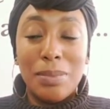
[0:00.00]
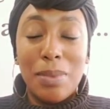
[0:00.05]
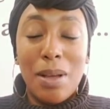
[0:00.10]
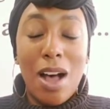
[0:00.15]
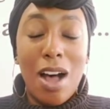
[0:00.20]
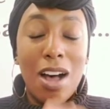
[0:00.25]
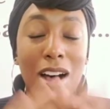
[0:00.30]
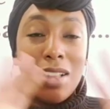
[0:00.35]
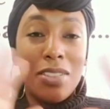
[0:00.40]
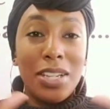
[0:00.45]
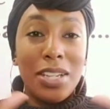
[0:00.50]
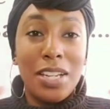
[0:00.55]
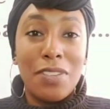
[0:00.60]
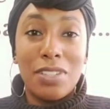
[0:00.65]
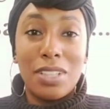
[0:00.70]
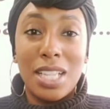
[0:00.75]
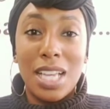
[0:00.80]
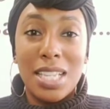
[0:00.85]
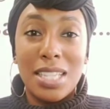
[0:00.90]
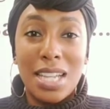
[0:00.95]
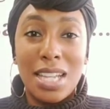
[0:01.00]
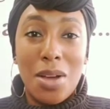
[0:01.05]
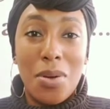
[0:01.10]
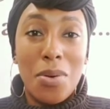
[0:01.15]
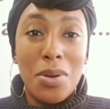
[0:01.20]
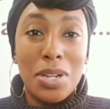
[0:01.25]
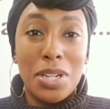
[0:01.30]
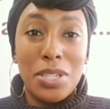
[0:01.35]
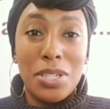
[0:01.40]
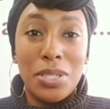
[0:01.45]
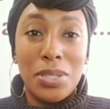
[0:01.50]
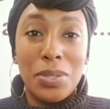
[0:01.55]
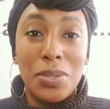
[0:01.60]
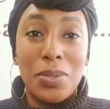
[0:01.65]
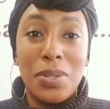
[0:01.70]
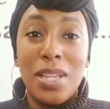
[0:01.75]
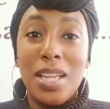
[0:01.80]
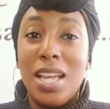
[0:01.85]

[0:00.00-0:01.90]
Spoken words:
all the different things that I want to do.